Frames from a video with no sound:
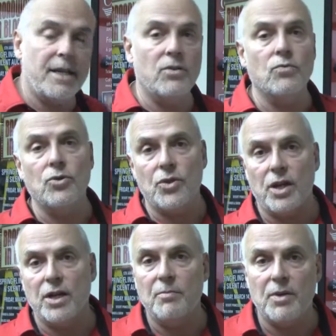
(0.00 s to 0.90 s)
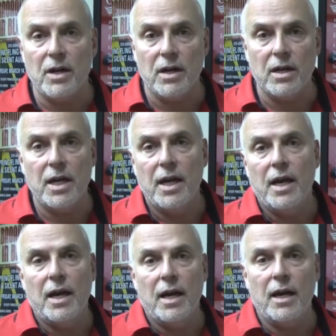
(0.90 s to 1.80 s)
in Ruth Hardy Park.
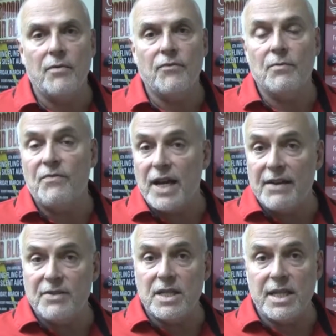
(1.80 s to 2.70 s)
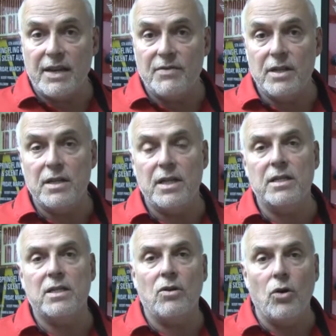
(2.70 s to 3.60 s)
From 5 to 7
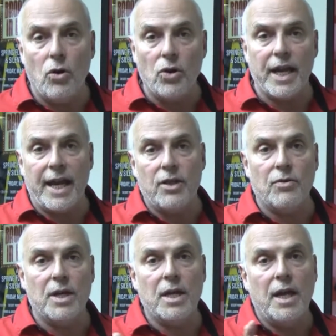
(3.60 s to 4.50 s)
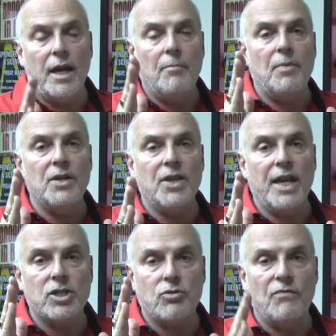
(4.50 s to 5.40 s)
is the whole gathering, but the
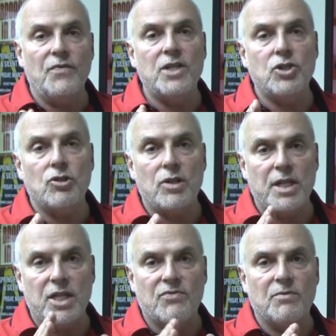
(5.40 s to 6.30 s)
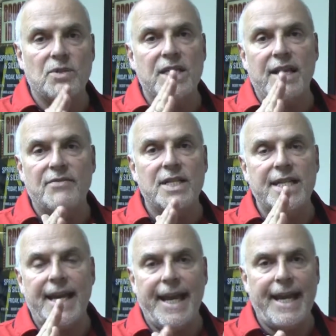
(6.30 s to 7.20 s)
actual vigil is from 7
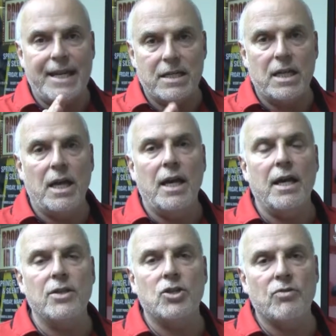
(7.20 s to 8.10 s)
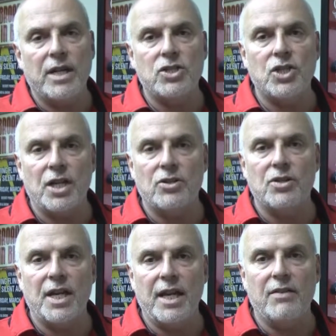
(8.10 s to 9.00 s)
to 8 on the
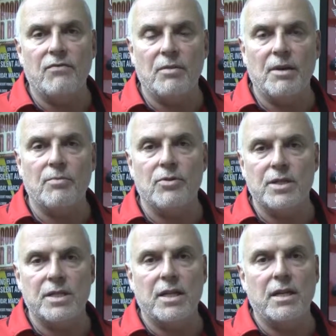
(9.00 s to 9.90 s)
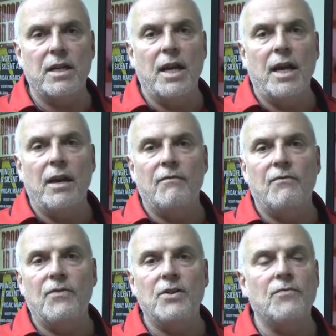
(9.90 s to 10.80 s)
Transgender Day of Remembrance. And
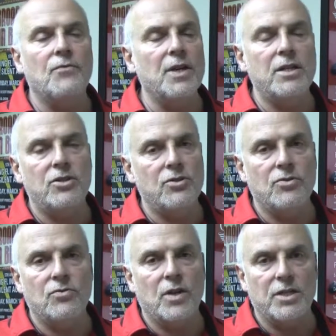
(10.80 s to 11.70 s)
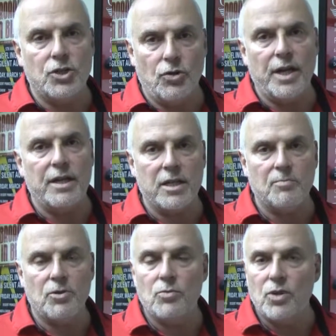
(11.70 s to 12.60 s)
feel free to join us.
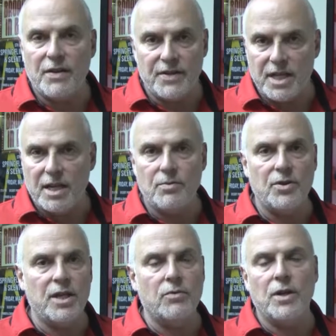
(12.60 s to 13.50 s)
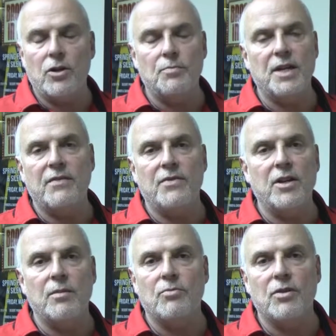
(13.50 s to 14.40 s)
Bloom will have a table there. We hope to have a
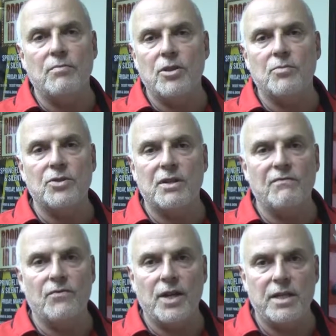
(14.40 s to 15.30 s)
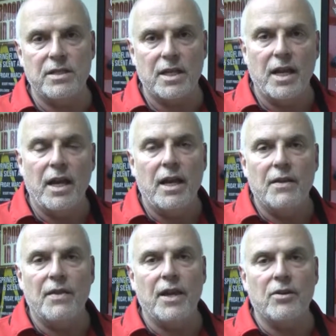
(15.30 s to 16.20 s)
number of Bloomers and friends
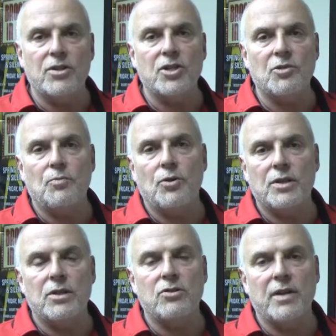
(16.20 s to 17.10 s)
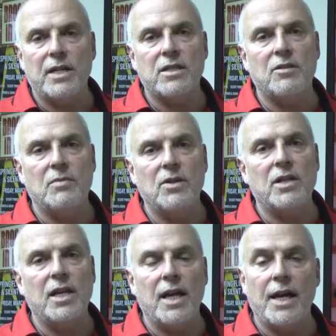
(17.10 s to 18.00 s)
there to support the trans
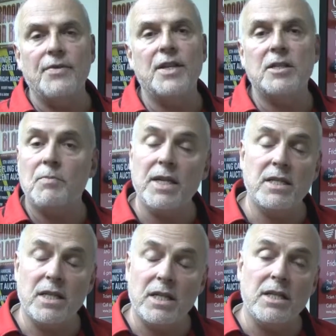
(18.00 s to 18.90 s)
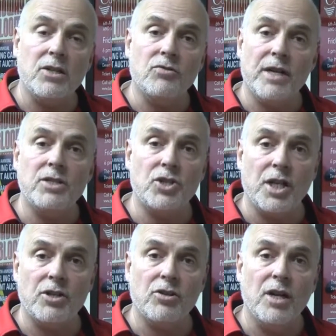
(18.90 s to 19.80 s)
community on this, basically the
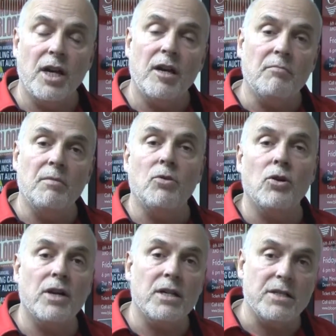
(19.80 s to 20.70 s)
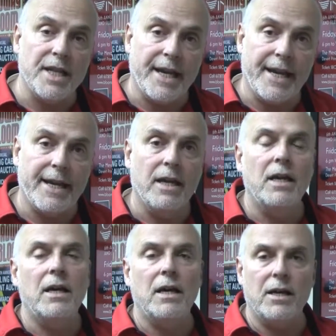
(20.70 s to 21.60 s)
Transgender Memorial Day,
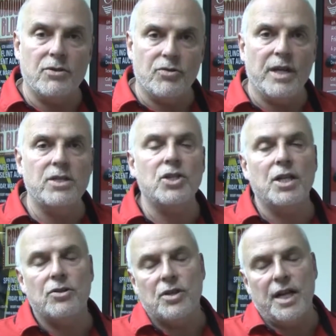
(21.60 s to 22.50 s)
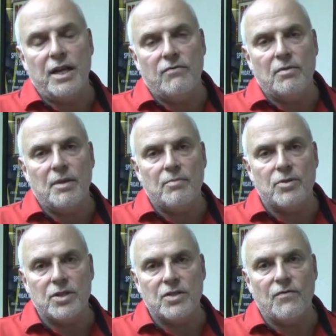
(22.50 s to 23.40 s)
Transgender Day of
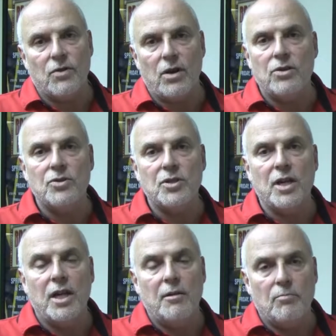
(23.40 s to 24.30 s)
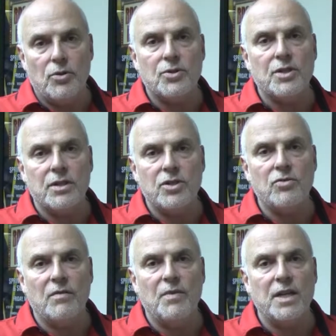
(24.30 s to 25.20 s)
Remembrance, for all those persons
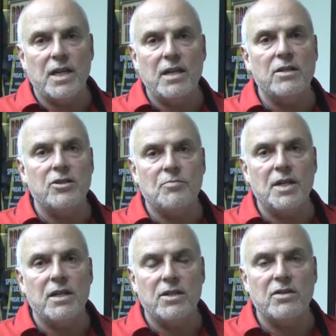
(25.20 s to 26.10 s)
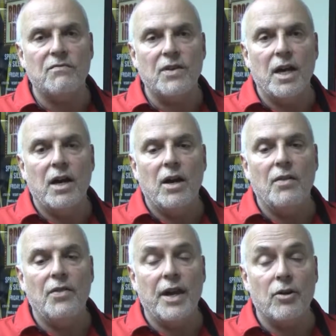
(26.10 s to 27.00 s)
who have been killed because of
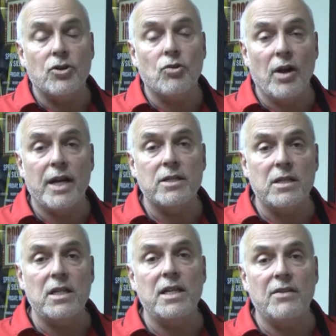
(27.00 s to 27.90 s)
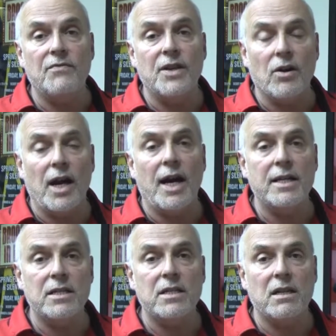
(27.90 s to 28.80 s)
their trying to live their
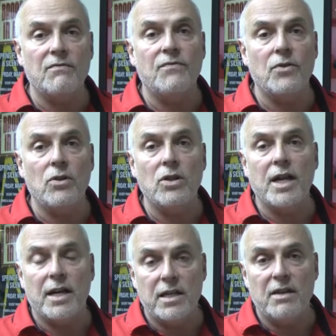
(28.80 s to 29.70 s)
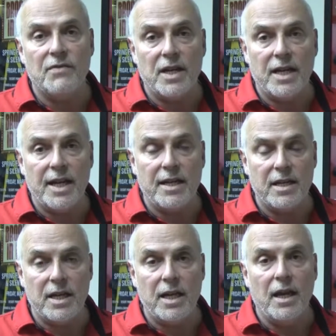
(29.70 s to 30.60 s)
honest and full God-given
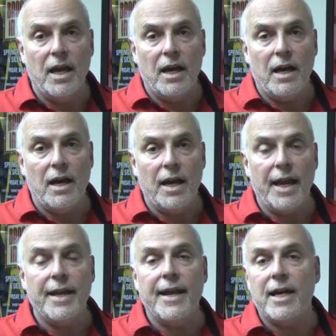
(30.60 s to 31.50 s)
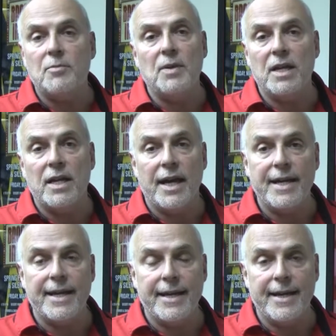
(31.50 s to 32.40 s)
identity and not be in
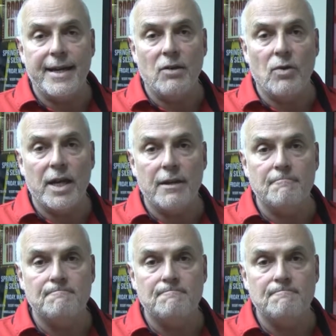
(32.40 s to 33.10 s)
hiding in any way.